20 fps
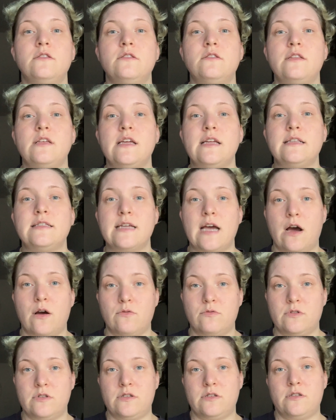the
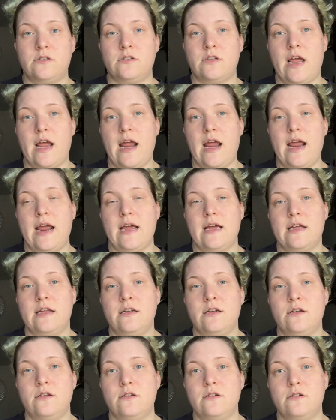doubts
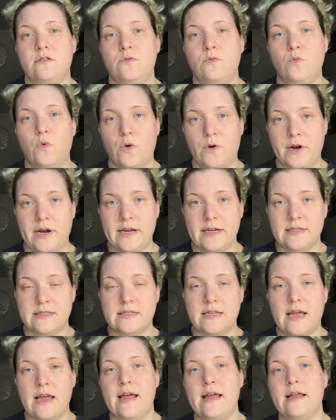and
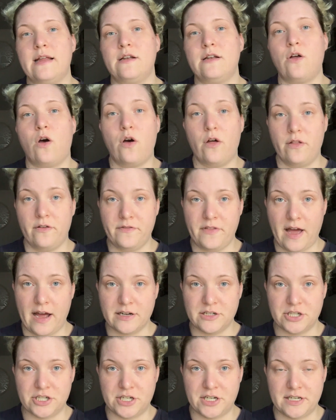worries and all of
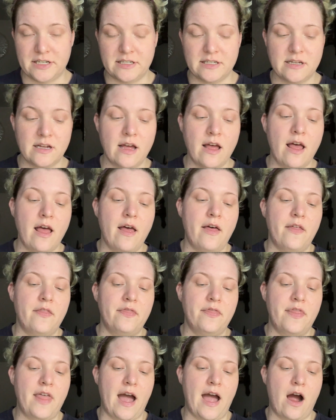that shit
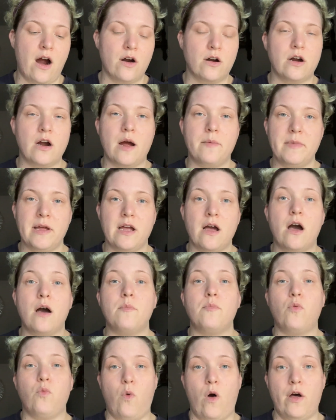that are coming
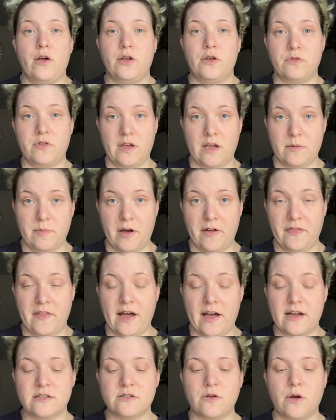up while you think about
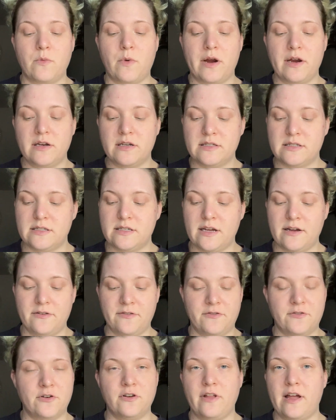that. So I want you to sit
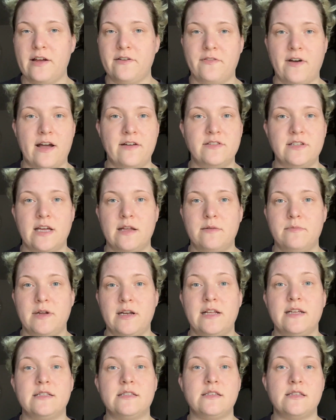for like 5-10
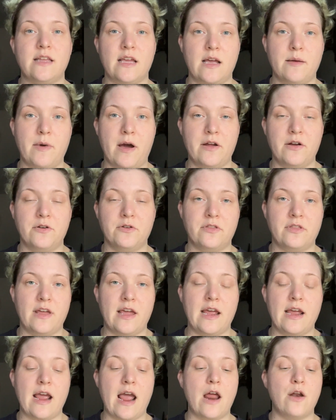minutes, think about your
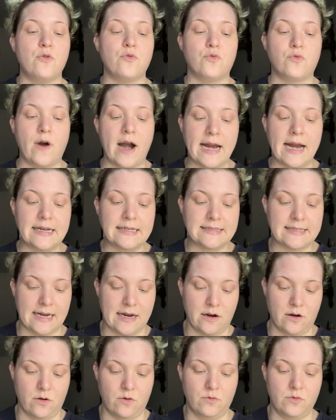thing, and write
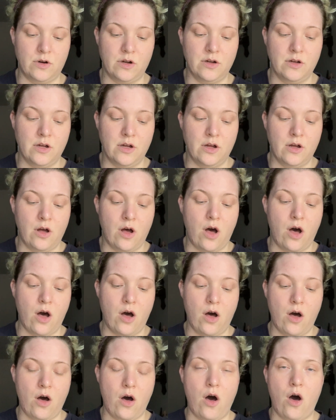down
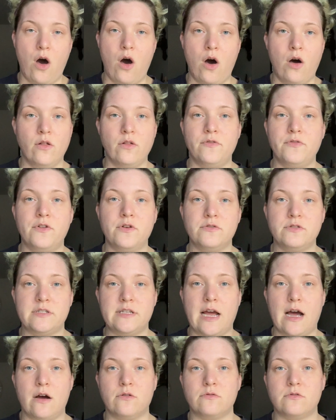all of those
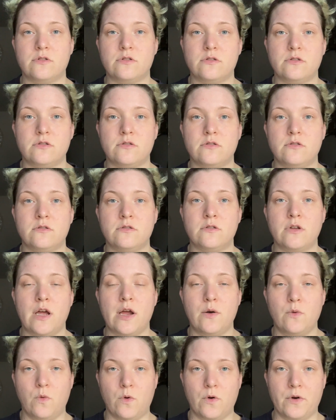doubts
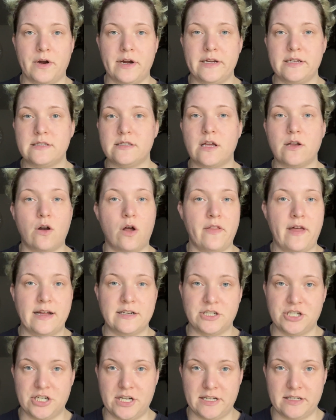and worries and all
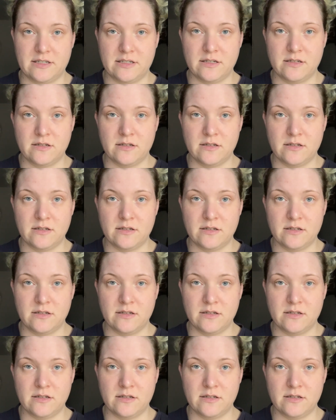that shit.